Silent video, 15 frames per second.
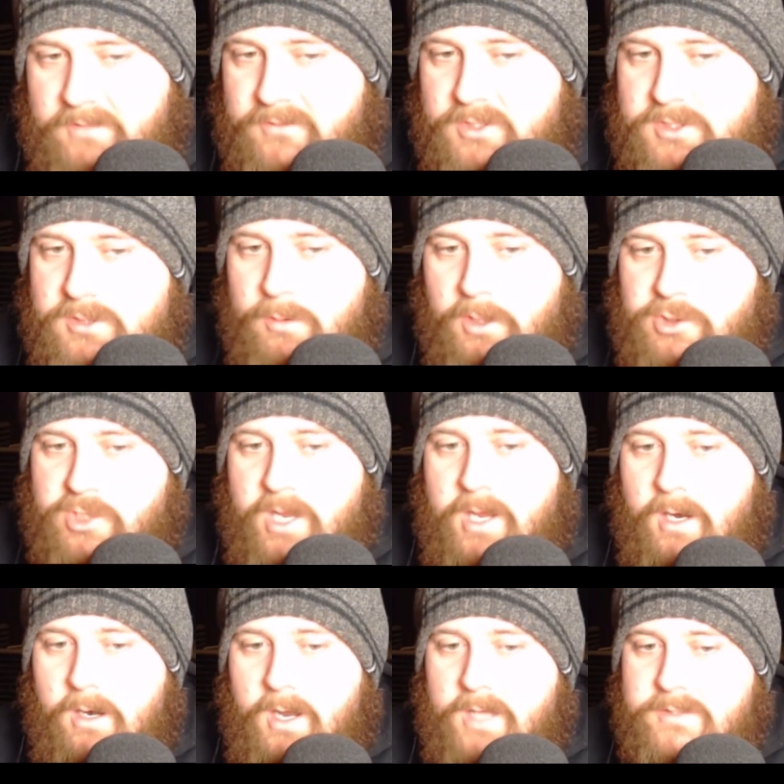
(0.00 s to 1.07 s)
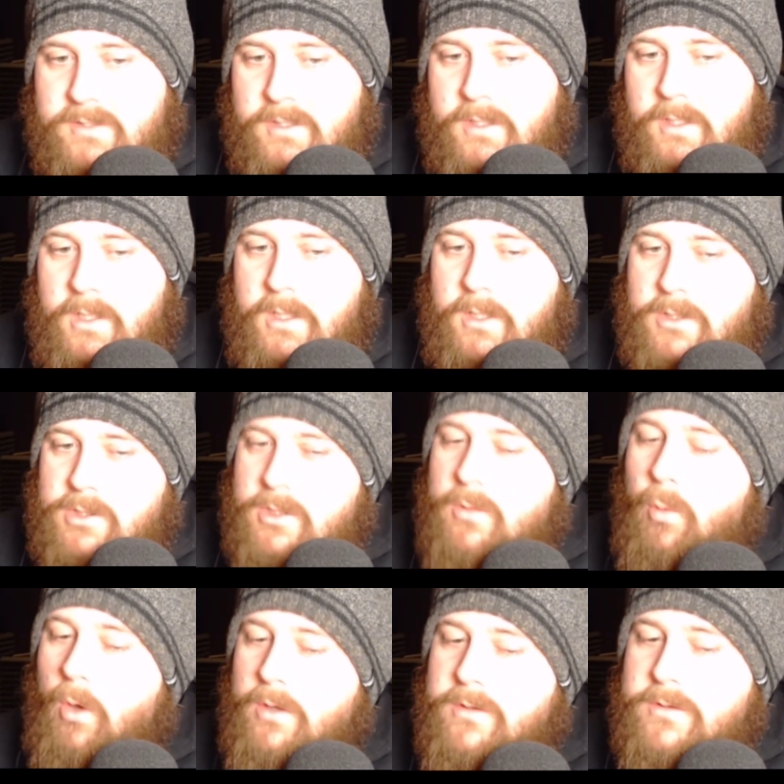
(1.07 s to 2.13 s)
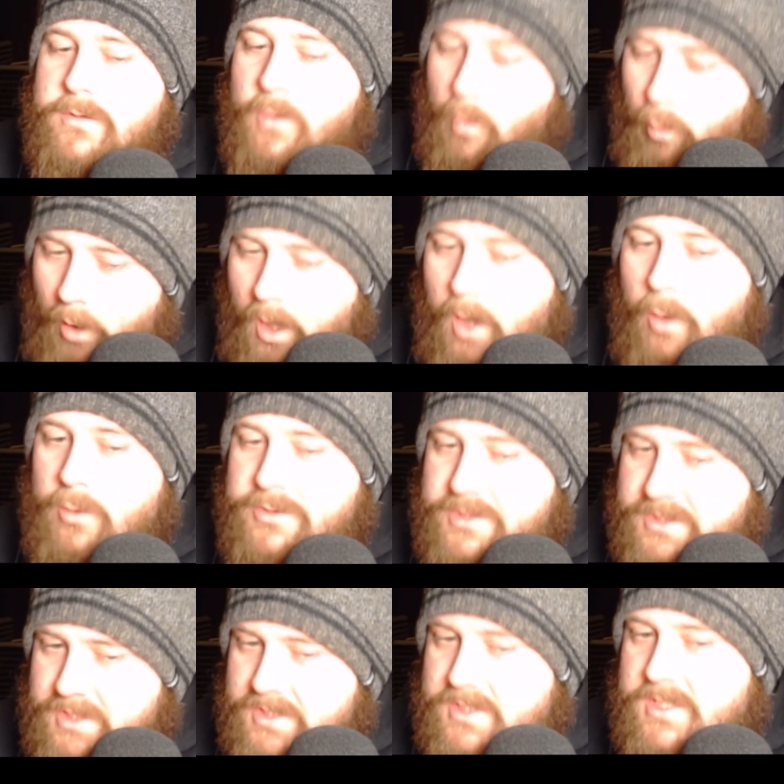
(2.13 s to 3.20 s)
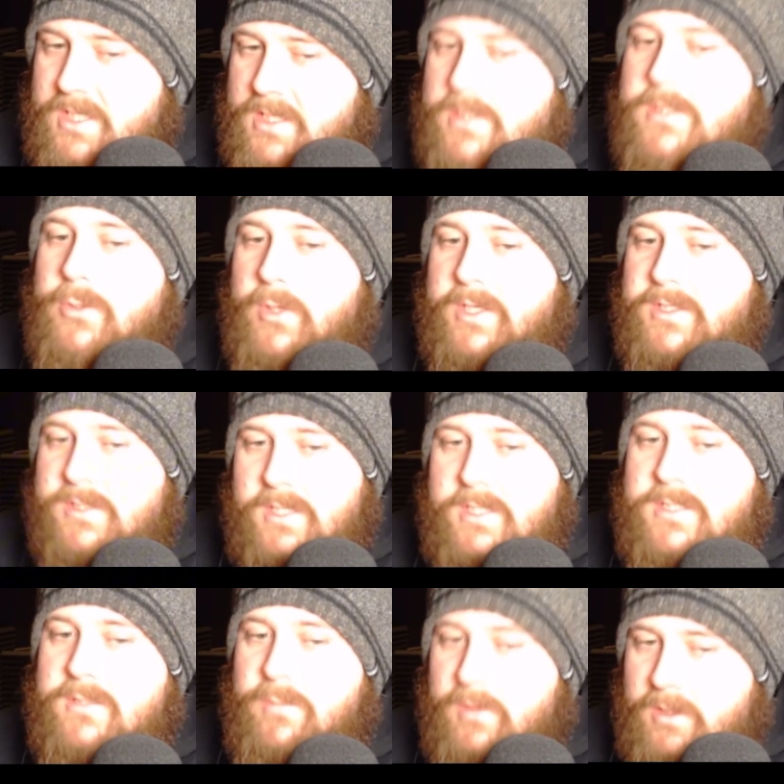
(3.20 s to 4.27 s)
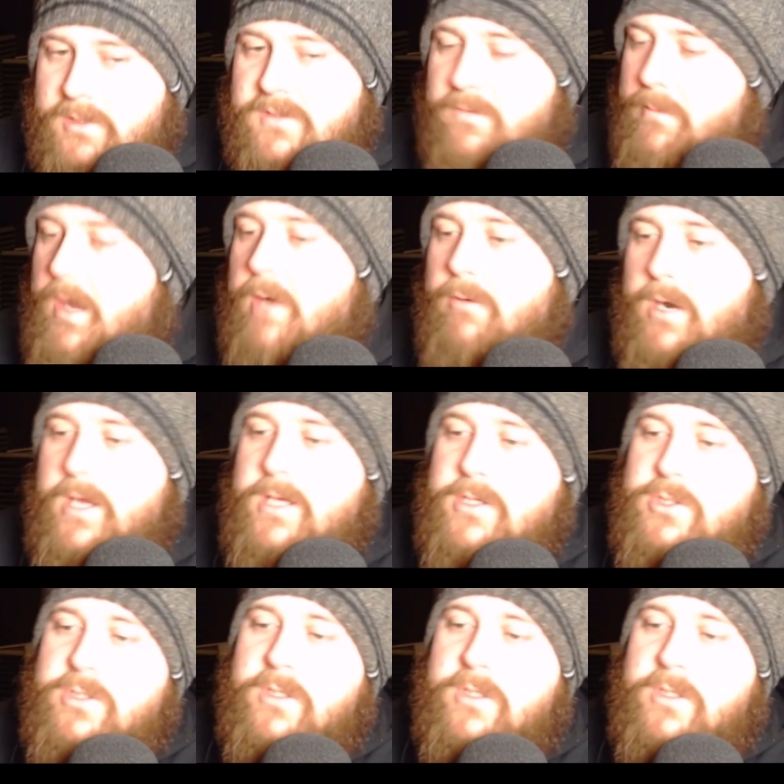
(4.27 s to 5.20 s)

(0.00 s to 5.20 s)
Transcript: 200 ARS. You want the world to cease to exist because of my rage?